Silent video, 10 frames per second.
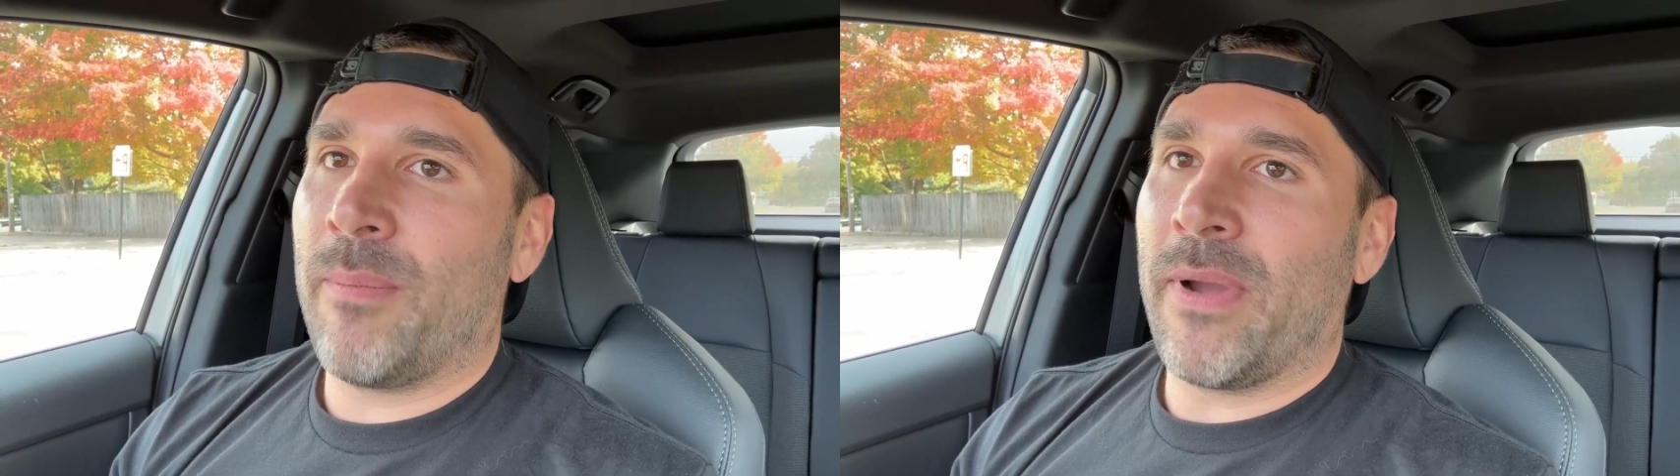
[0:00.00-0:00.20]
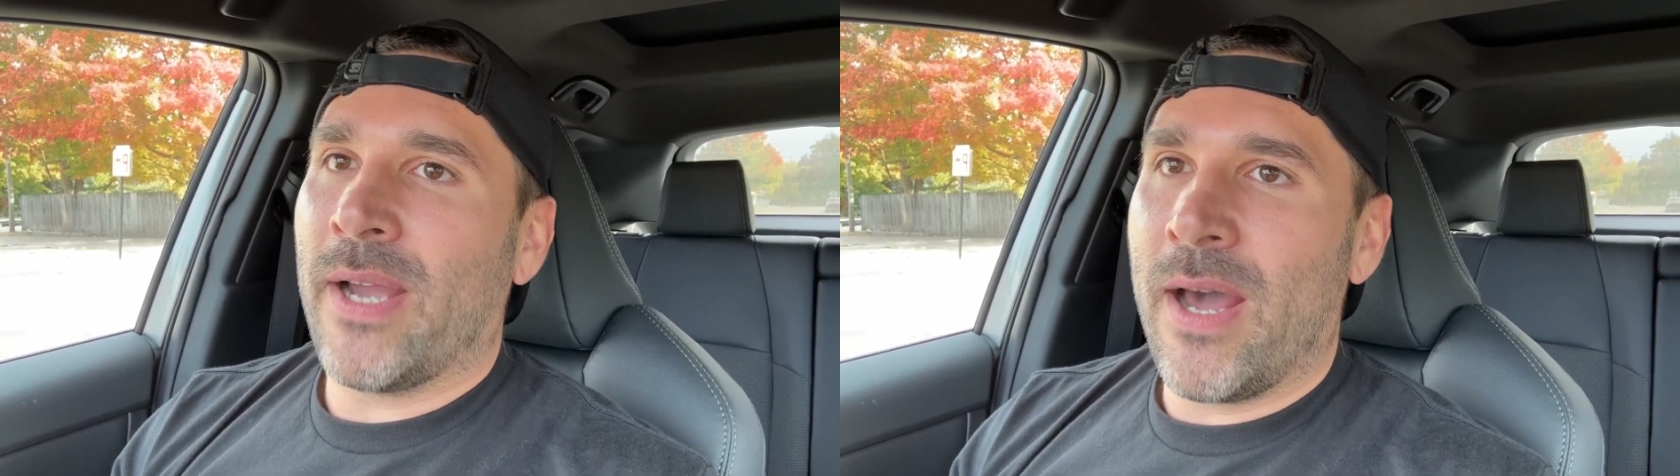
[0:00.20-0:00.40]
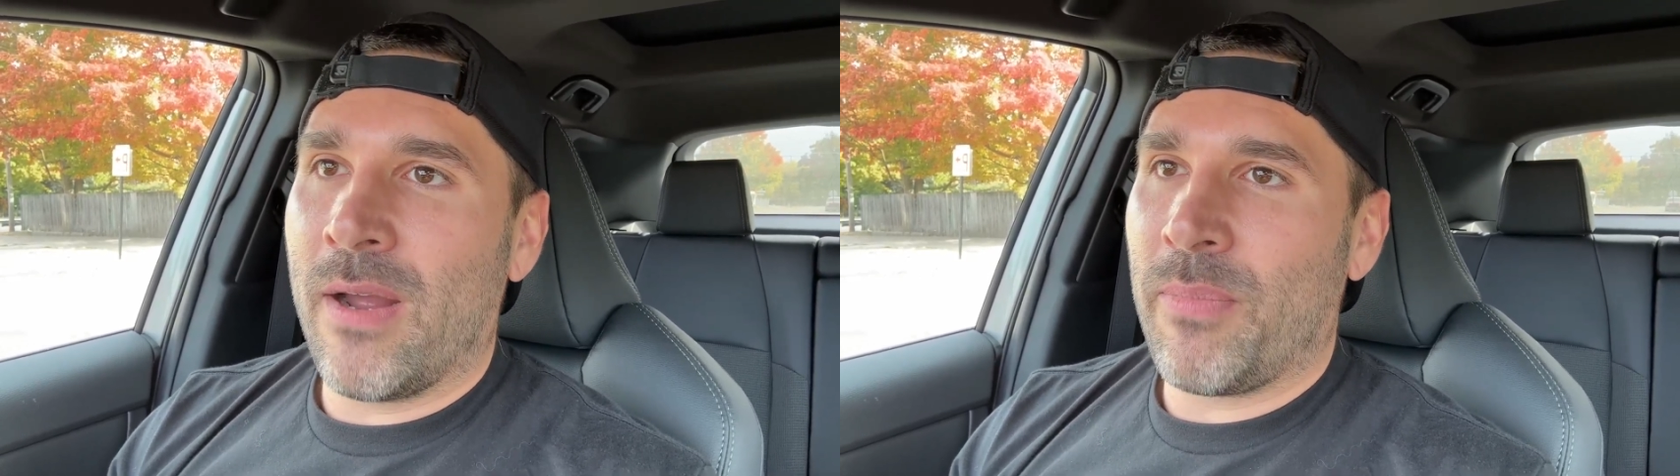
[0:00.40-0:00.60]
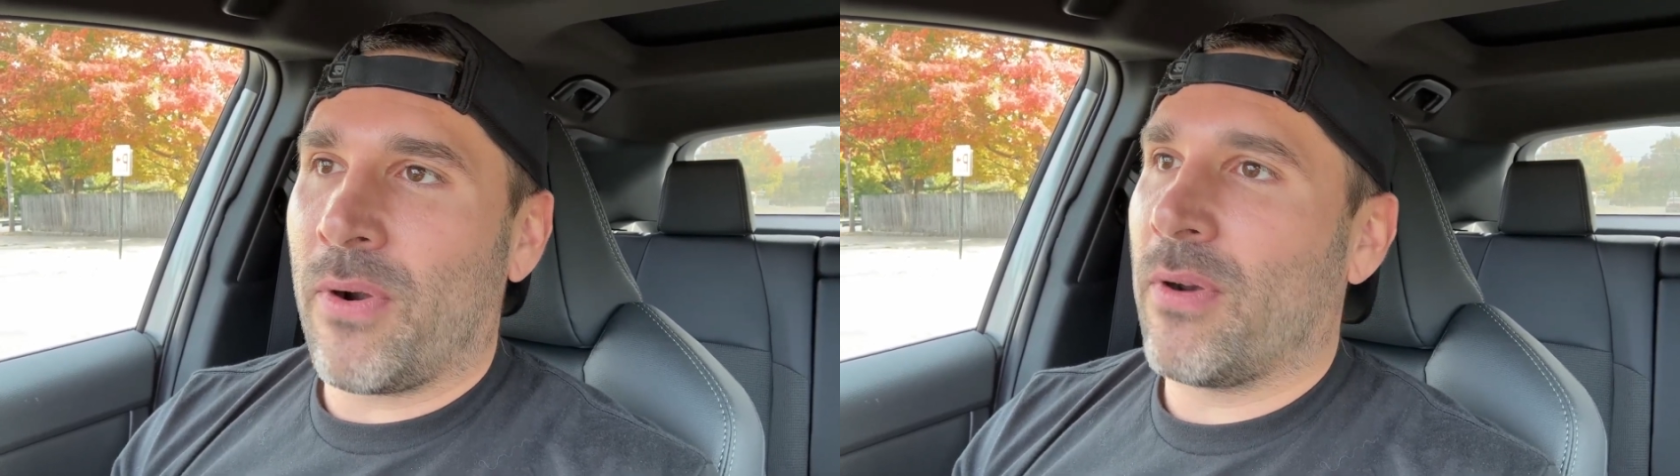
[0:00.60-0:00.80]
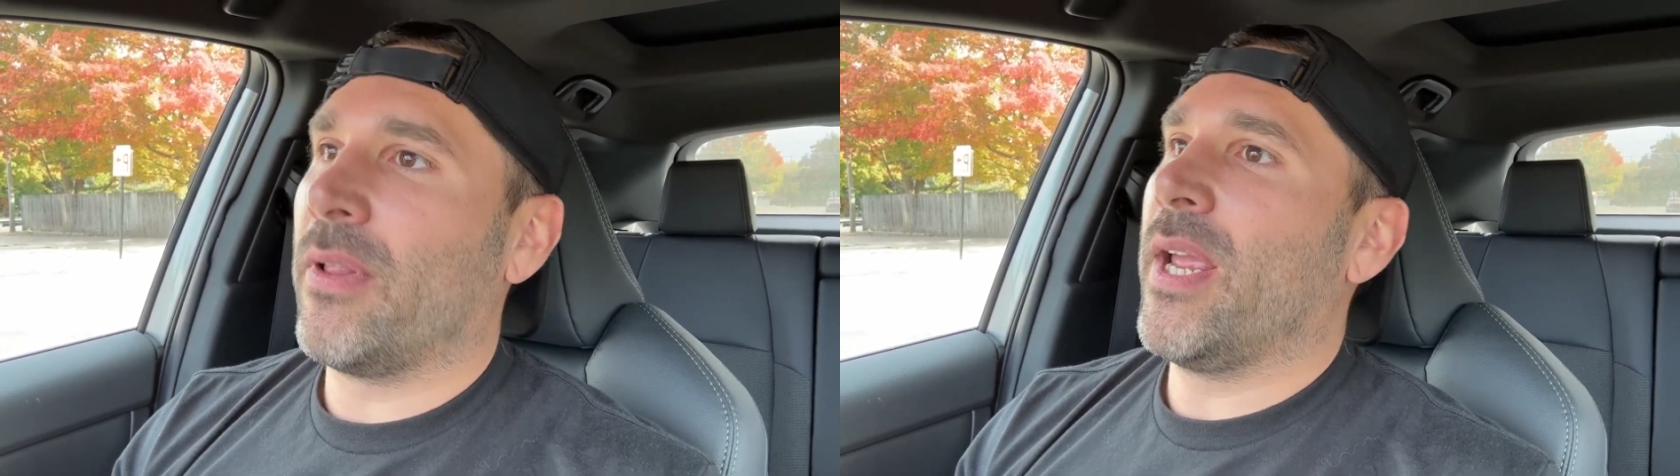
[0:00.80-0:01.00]
up
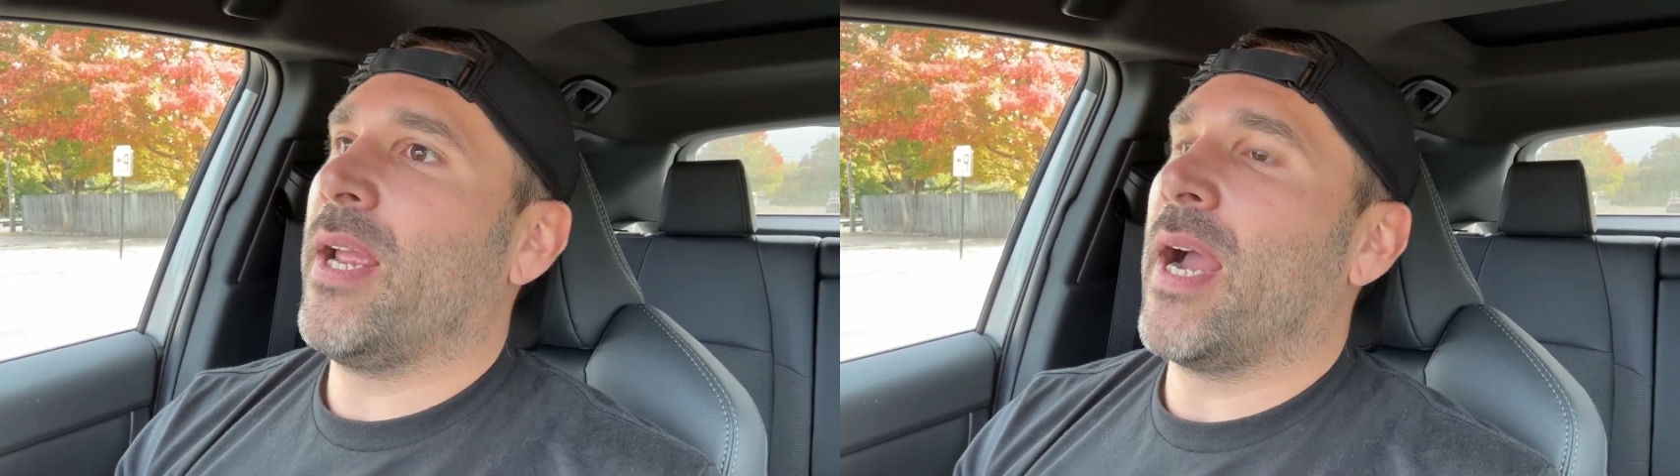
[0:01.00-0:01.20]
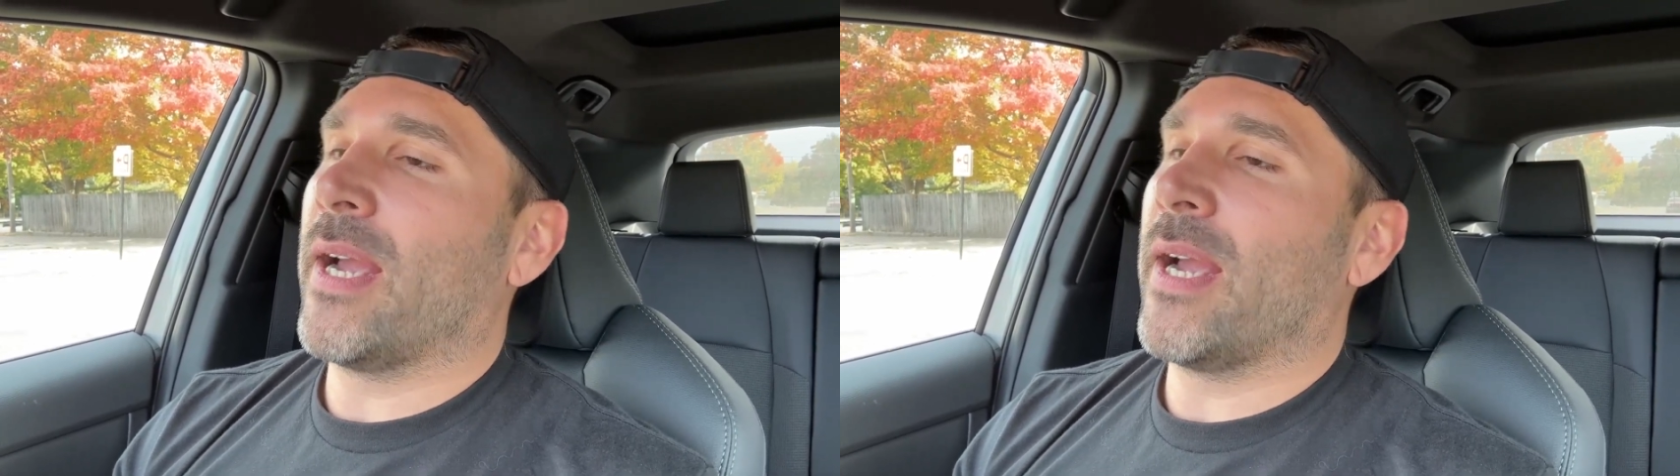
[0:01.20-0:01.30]
early.